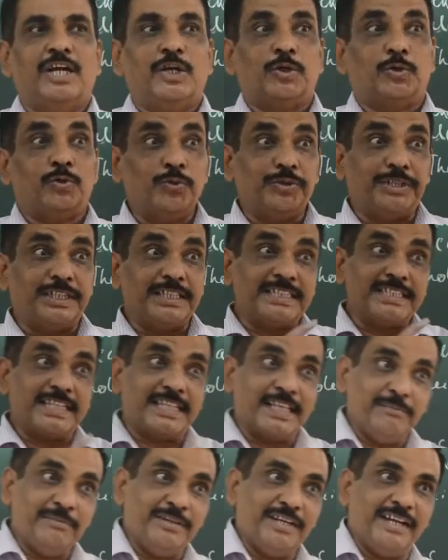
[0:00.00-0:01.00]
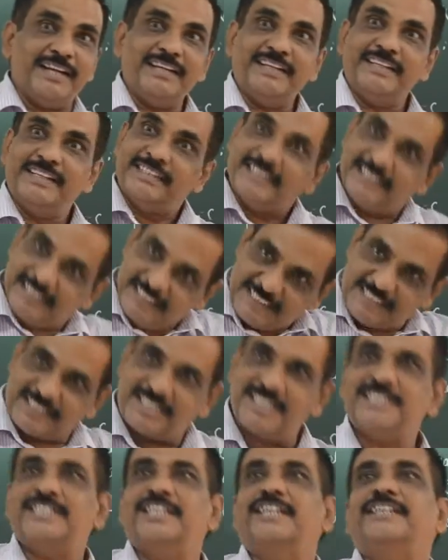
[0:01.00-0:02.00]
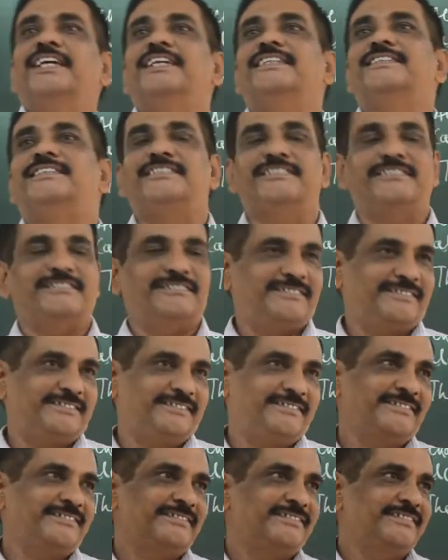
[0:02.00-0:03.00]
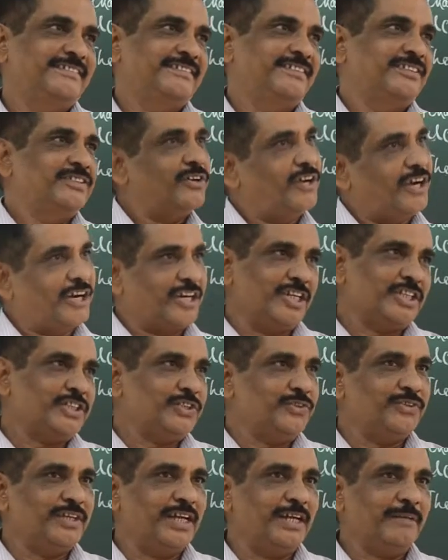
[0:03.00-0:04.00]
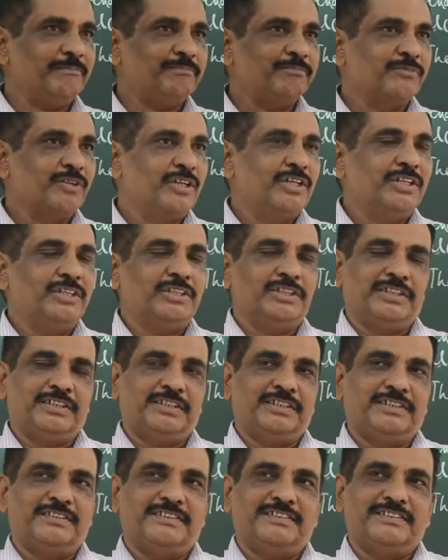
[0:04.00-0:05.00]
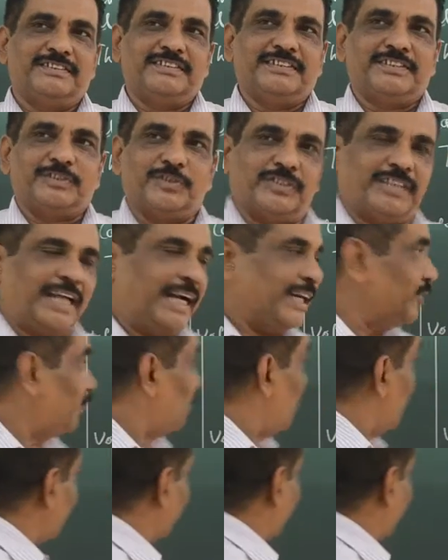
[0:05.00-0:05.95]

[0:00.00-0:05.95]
to discriminate these three settings. Understood, na? So that those